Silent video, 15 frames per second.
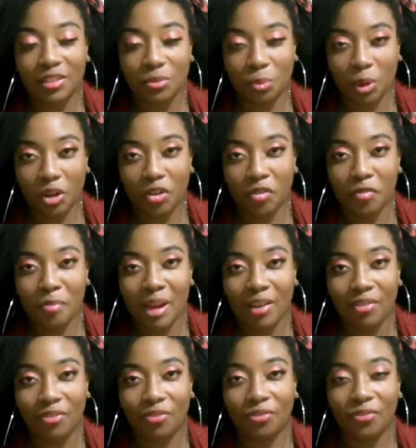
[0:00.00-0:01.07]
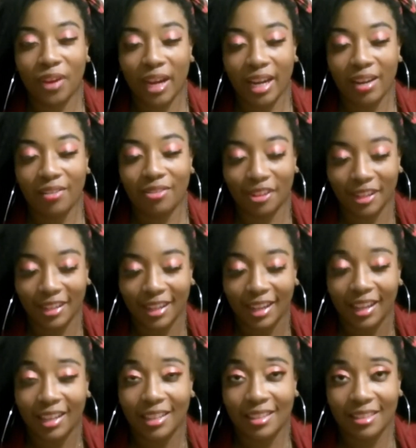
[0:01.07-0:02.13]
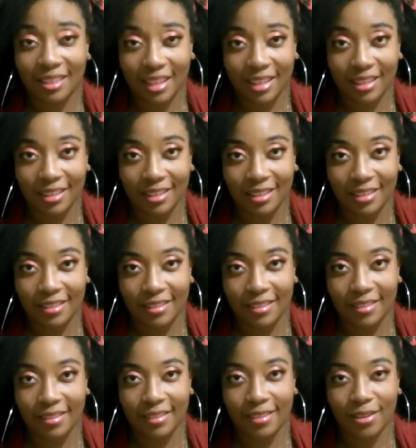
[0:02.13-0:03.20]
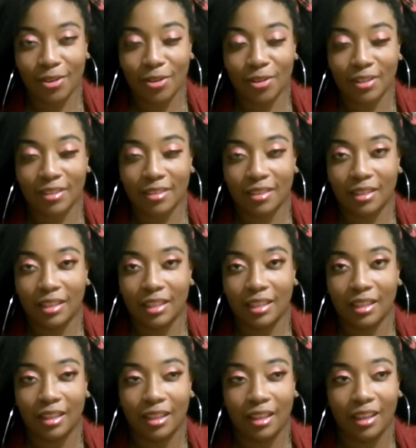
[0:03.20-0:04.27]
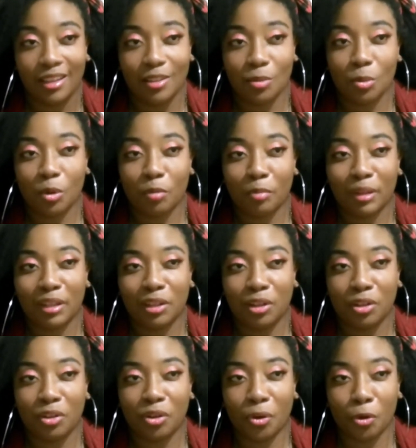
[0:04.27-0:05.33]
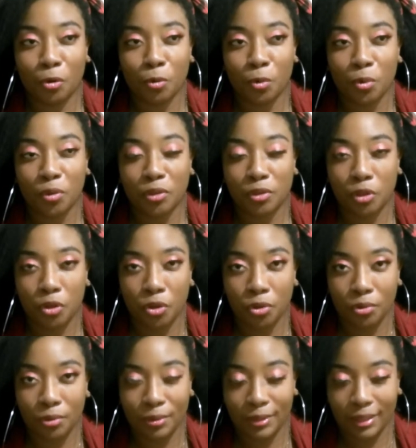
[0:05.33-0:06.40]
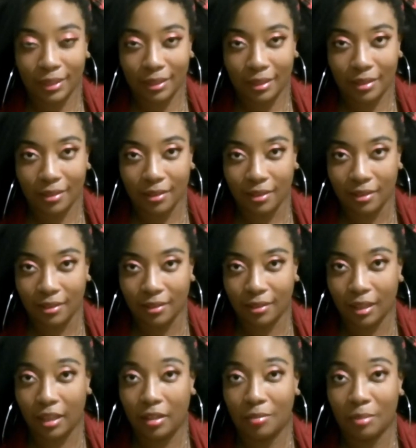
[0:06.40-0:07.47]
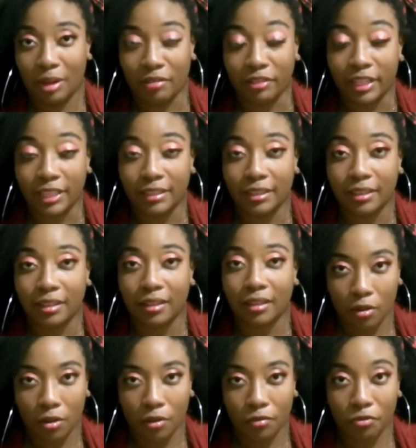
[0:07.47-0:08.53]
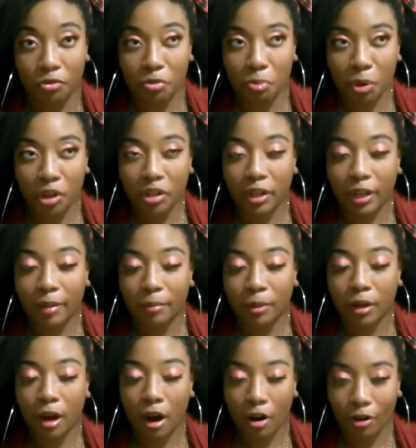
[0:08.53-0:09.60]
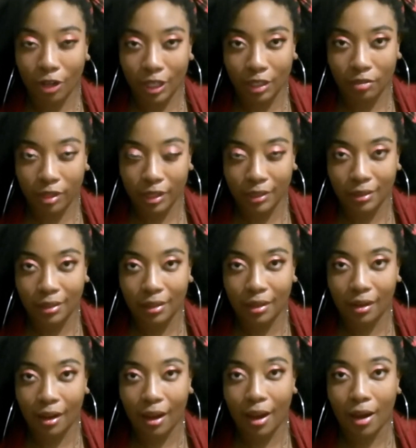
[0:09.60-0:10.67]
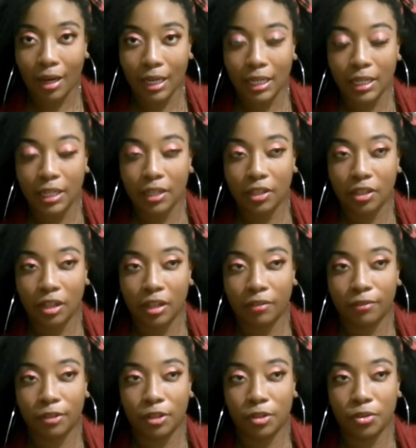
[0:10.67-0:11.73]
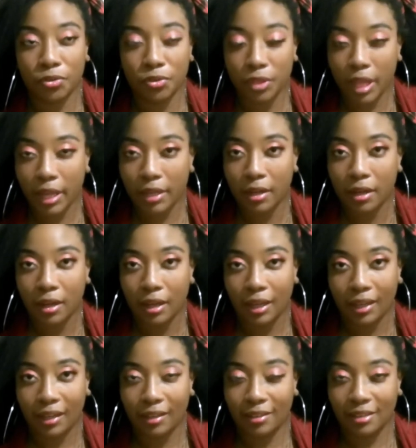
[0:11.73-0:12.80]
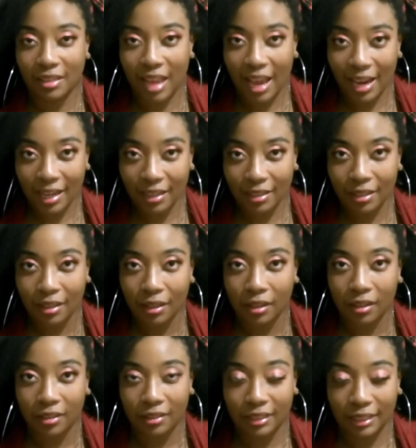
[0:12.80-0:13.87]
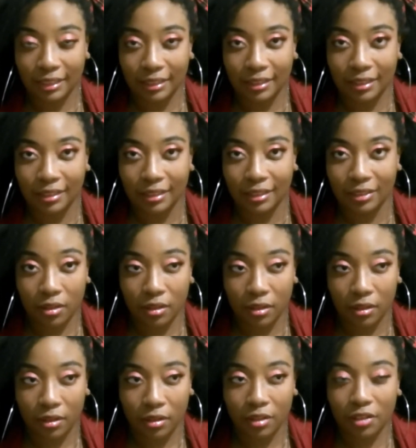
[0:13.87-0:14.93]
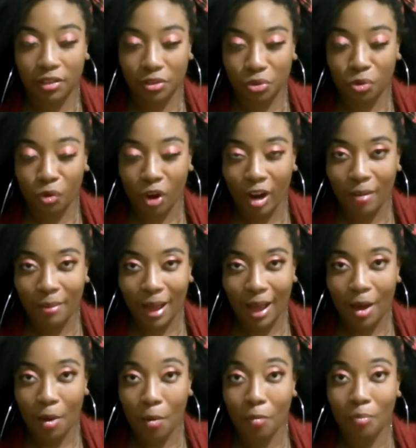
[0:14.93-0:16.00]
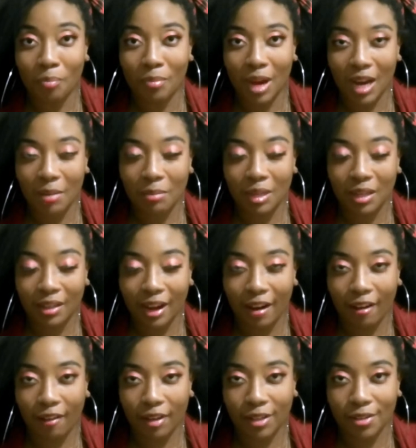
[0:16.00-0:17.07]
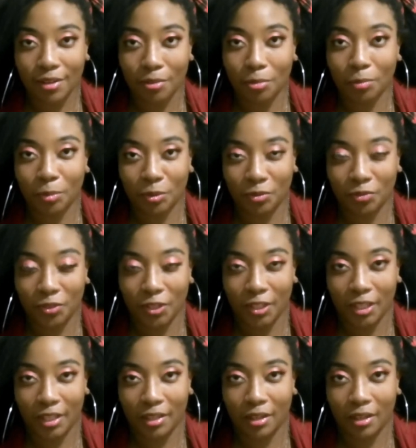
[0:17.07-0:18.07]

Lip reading: one of my favorite sentences, honestly. It's one of my go-to sentences in my writing. For what I'm currently writing, I have used that exact sentence to describe how my main character was feeling